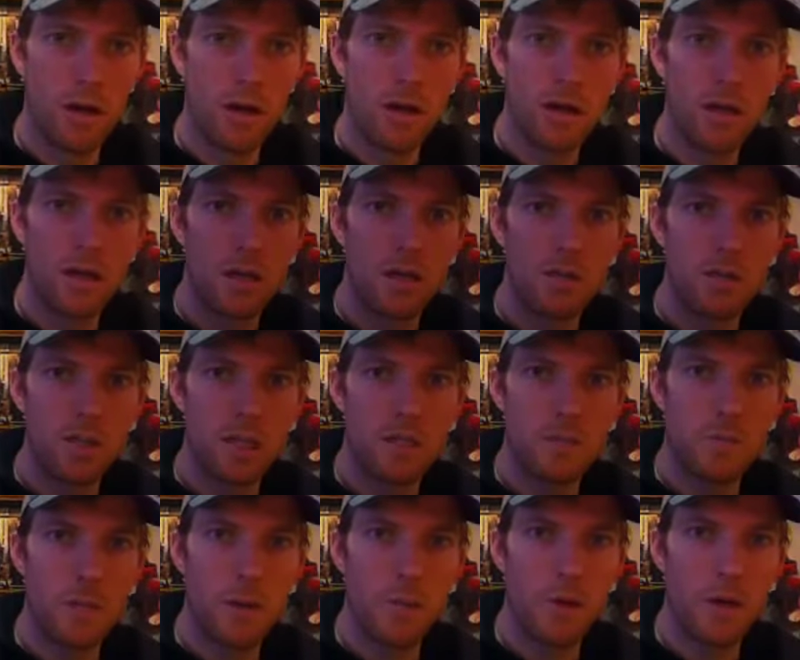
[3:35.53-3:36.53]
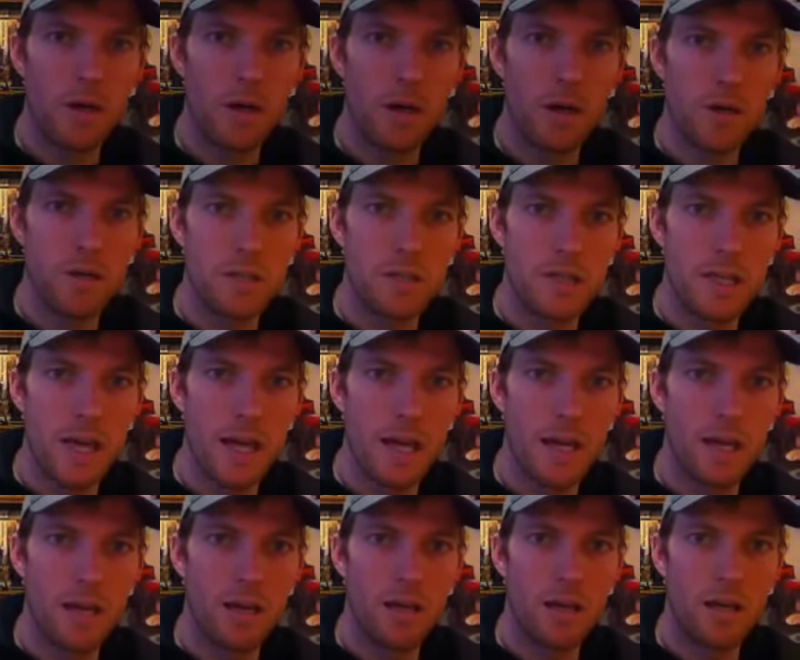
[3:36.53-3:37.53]
It says memory card
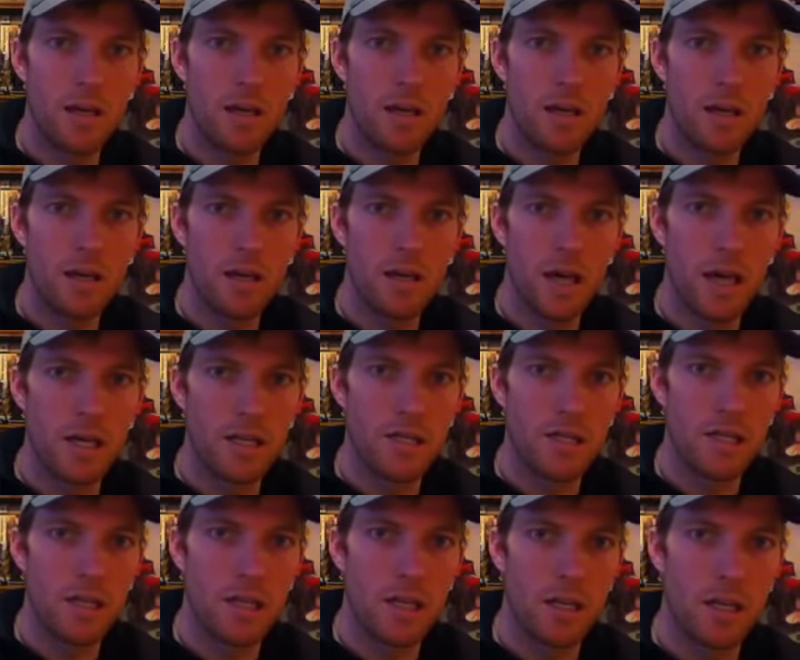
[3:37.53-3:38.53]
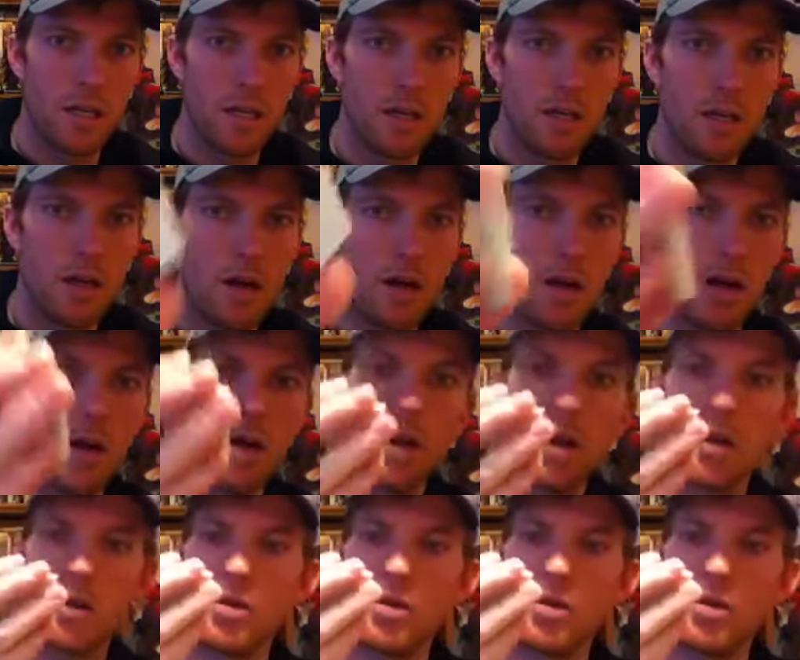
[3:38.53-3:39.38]
1019 on it.